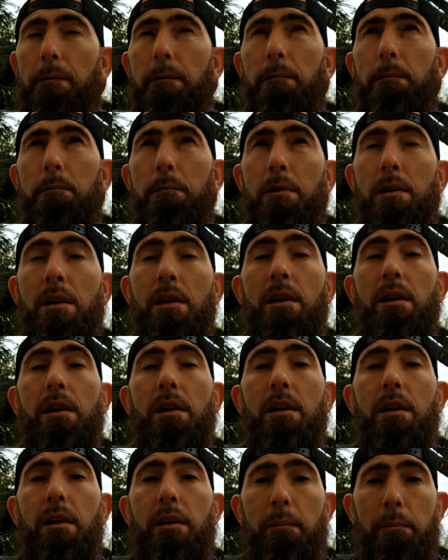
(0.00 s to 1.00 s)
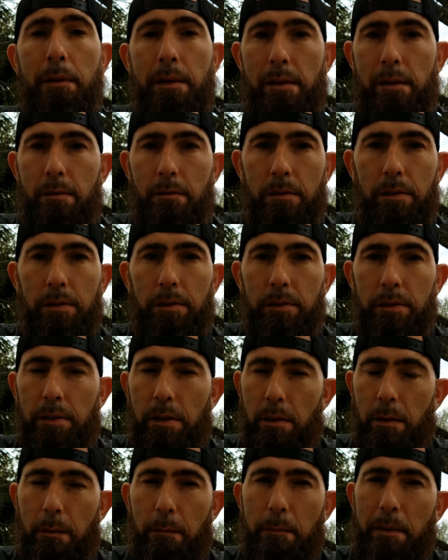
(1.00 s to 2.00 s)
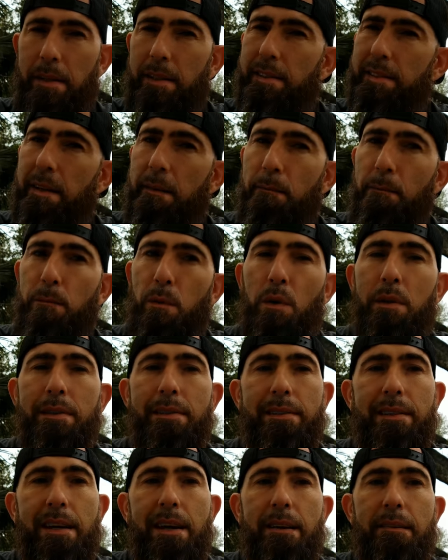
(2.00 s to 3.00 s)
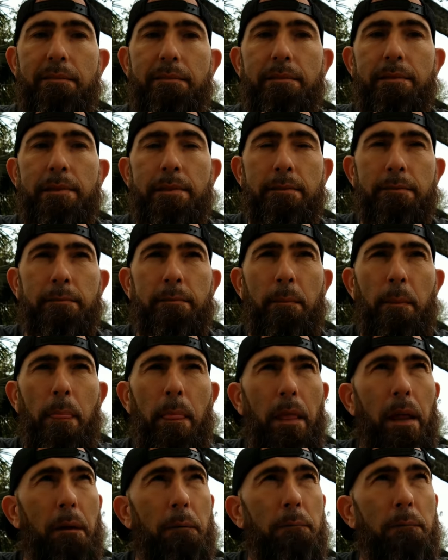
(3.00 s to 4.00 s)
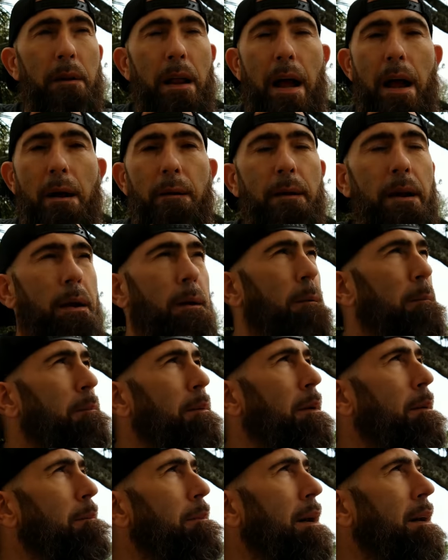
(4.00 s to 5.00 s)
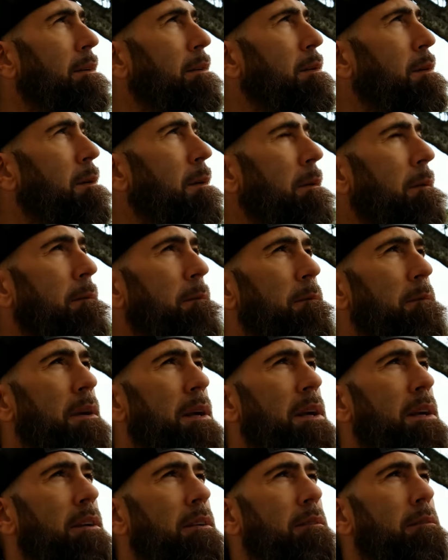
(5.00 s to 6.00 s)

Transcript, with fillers: Really big ones. You know, the big 747s. They fly right up here about 200 feet